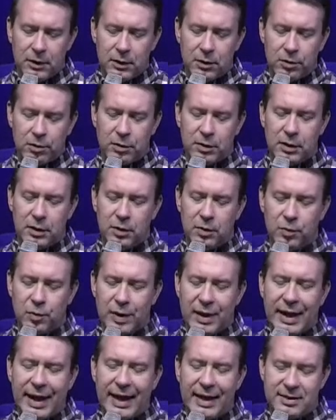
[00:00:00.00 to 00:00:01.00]
Lord,
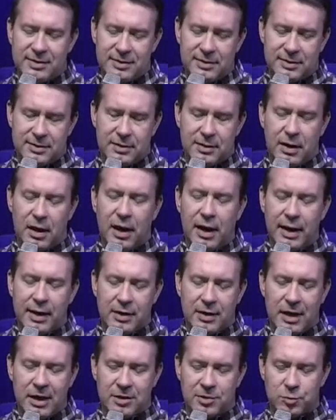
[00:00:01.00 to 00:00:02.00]
we ask that tonight,
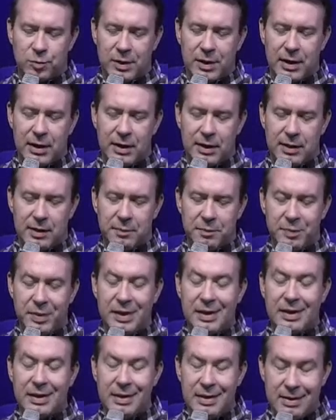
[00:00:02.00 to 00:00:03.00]
as we
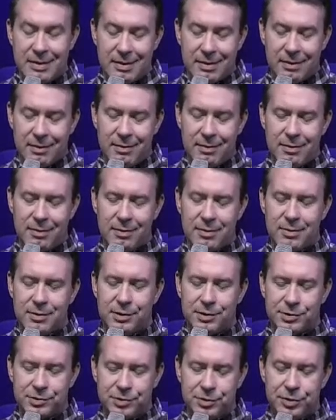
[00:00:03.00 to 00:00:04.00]
begin
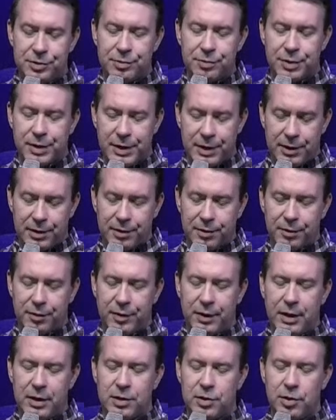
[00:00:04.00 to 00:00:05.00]
this new year,
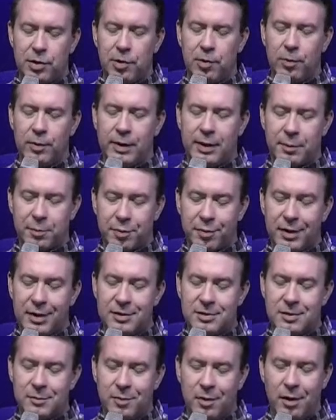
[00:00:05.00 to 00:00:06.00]
that you would
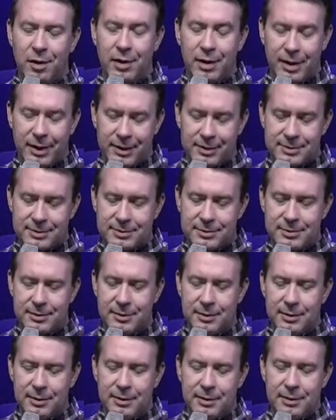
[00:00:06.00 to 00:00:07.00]
impress upon us
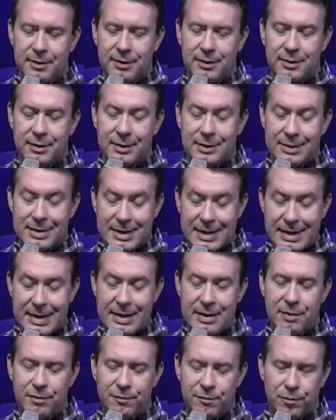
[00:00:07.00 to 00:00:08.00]
the
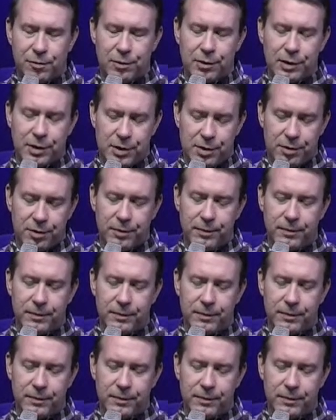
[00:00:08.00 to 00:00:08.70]
need for you,